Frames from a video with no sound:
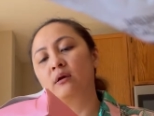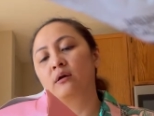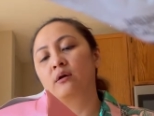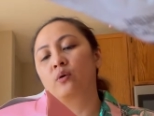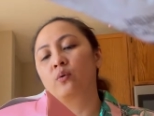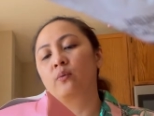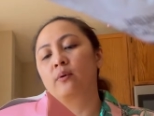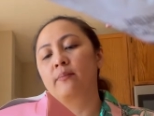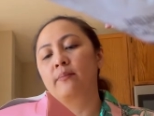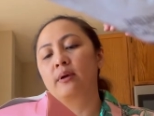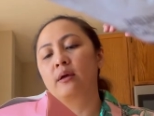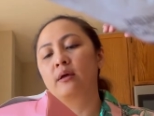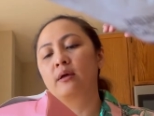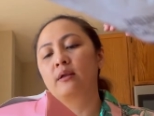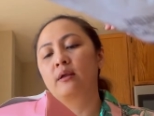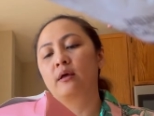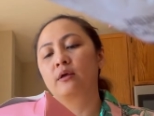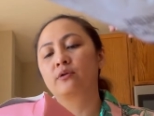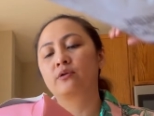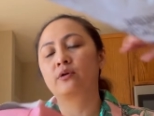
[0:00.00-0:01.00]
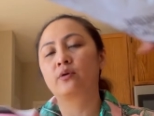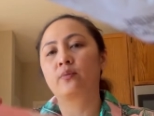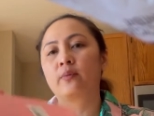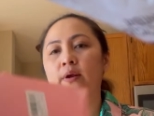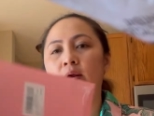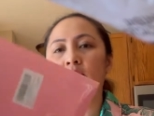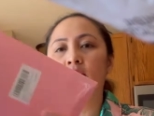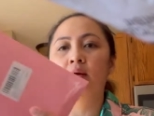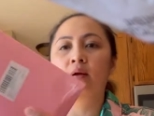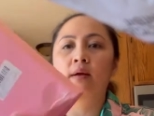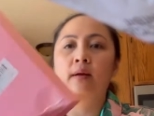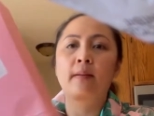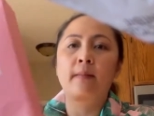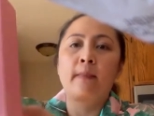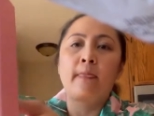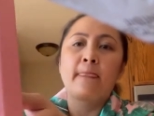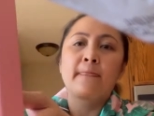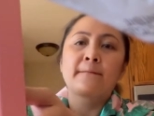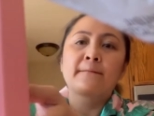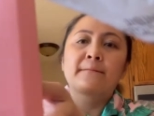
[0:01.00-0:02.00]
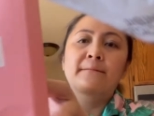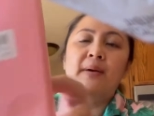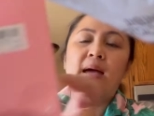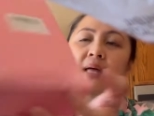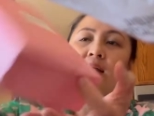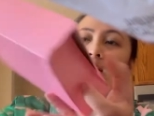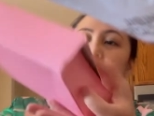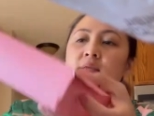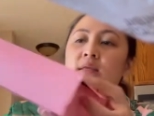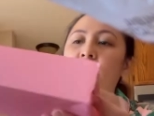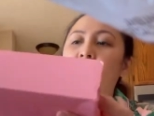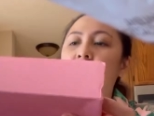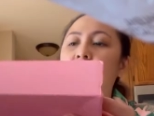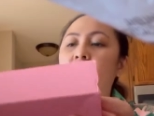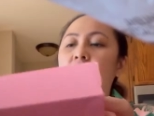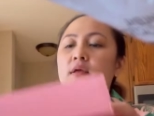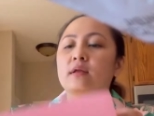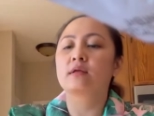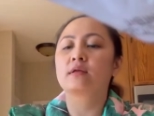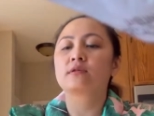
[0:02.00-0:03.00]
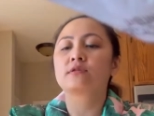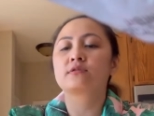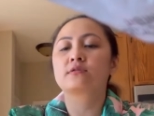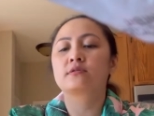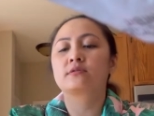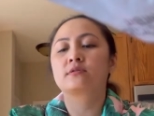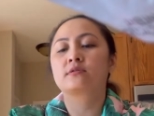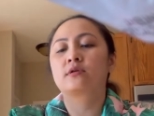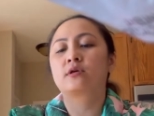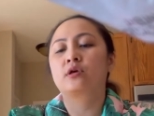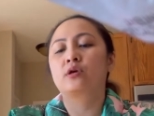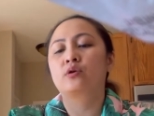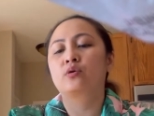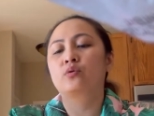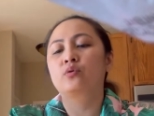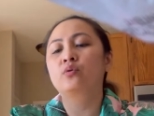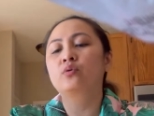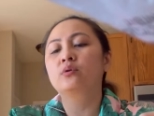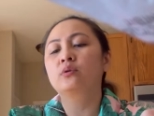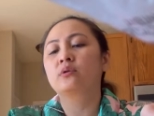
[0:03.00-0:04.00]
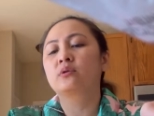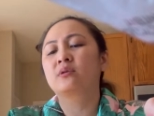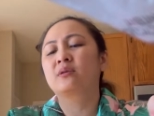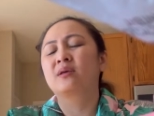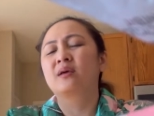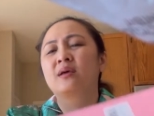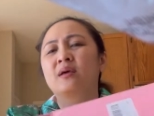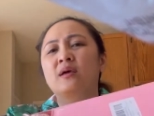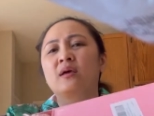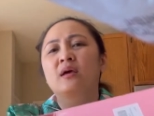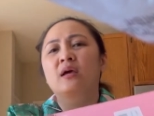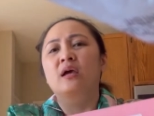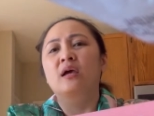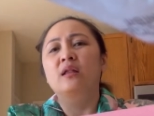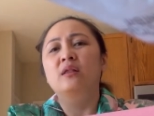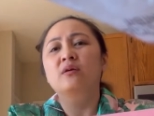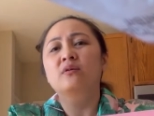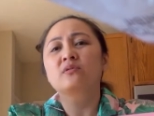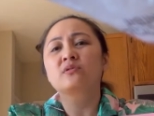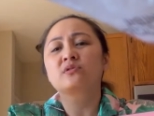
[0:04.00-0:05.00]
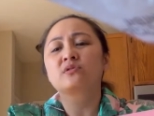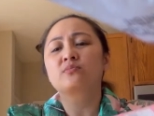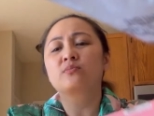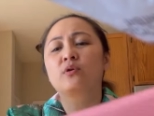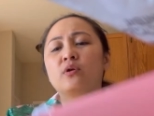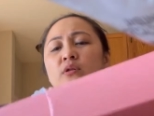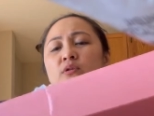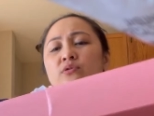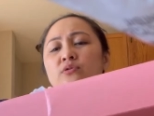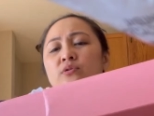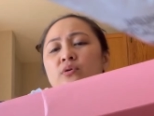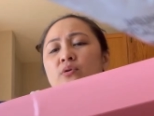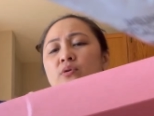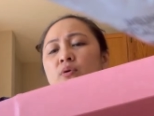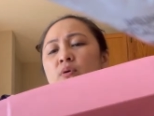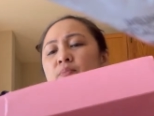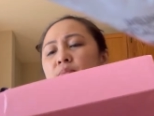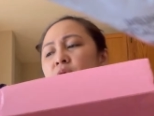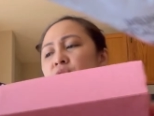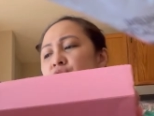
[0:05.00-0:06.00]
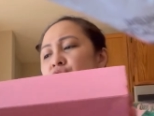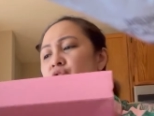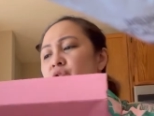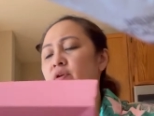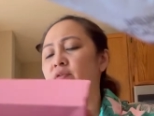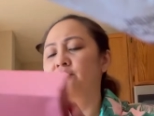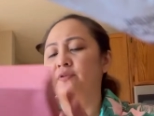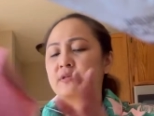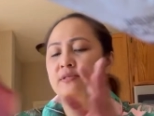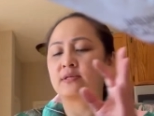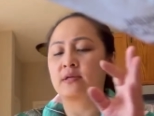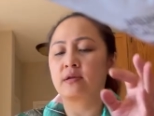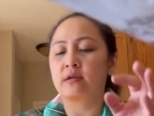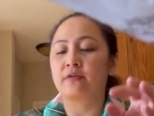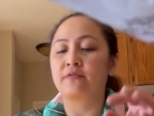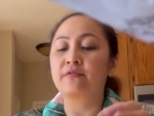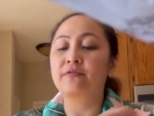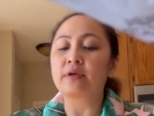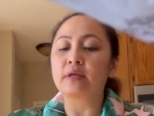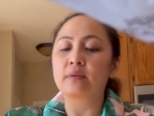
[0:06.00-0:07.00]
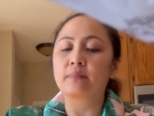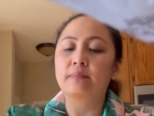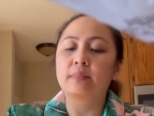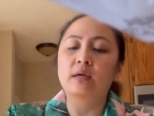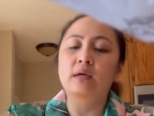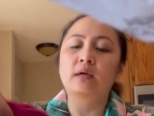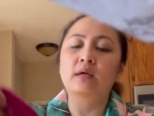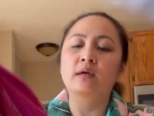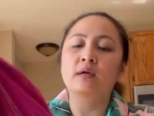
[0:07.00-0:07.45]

women underwear panty. It is cute. It looks small though. I'm not sure if it's gonna fit me.